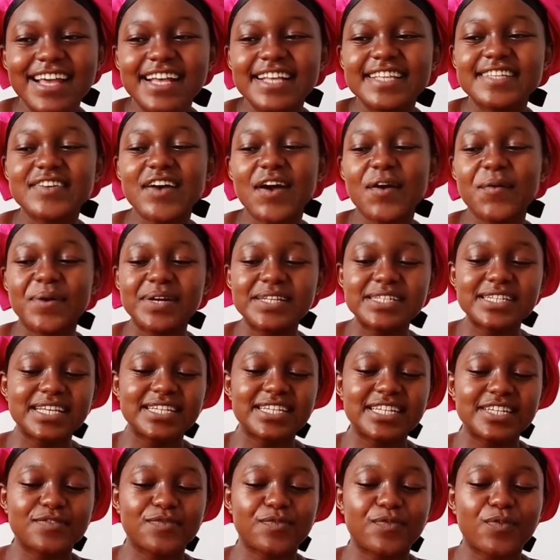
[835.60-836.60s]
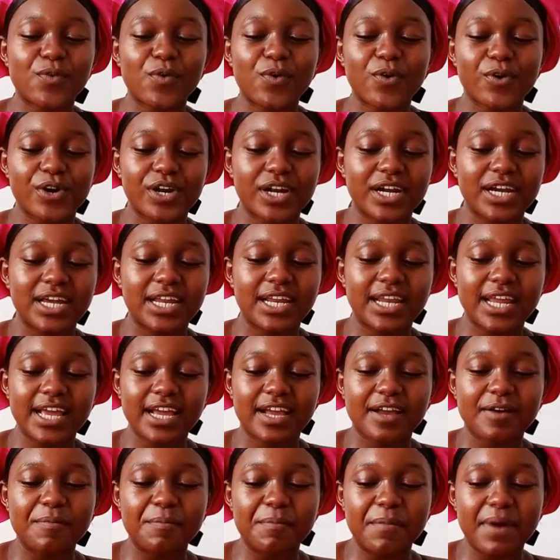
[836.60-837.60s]
So I wanted it for
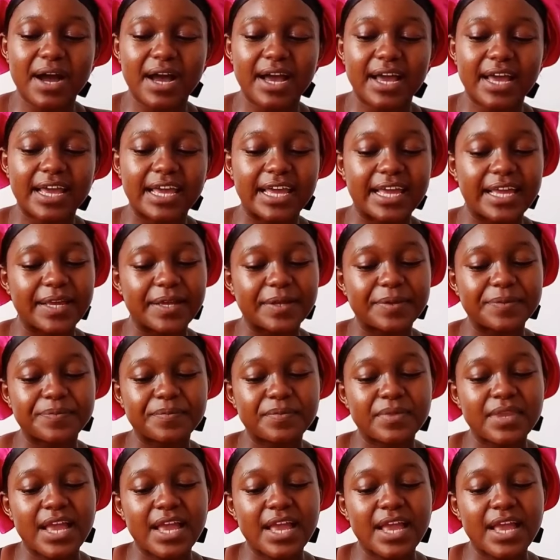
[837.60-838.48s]
like my